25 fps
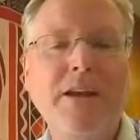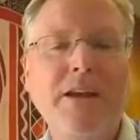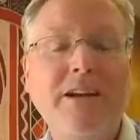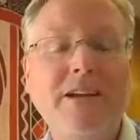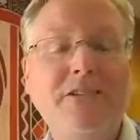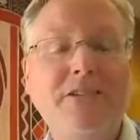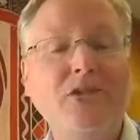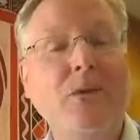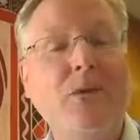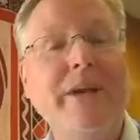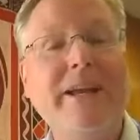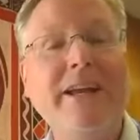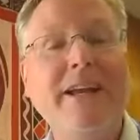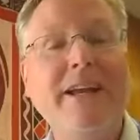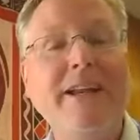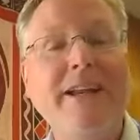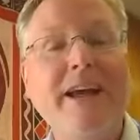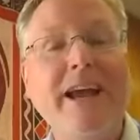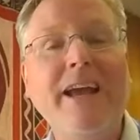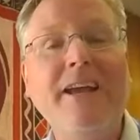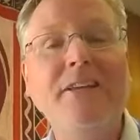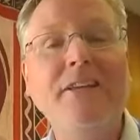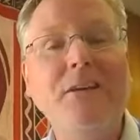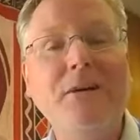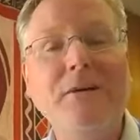So again, I
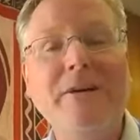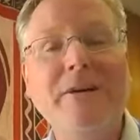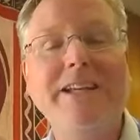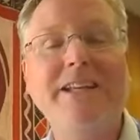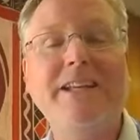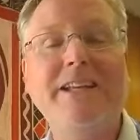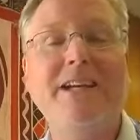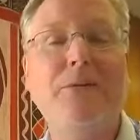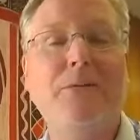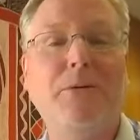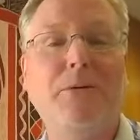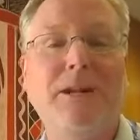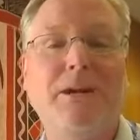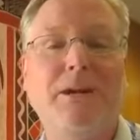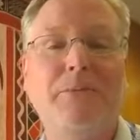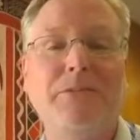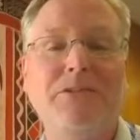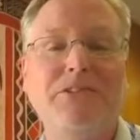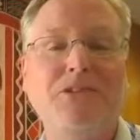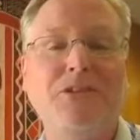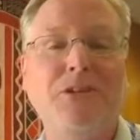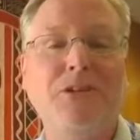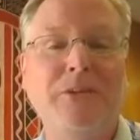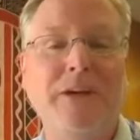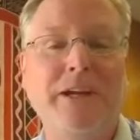had no idea what I was
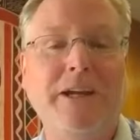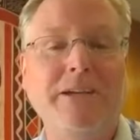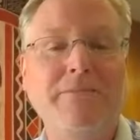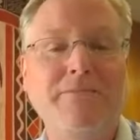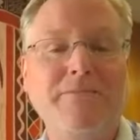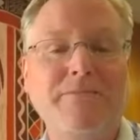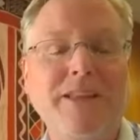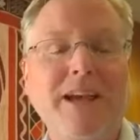doing.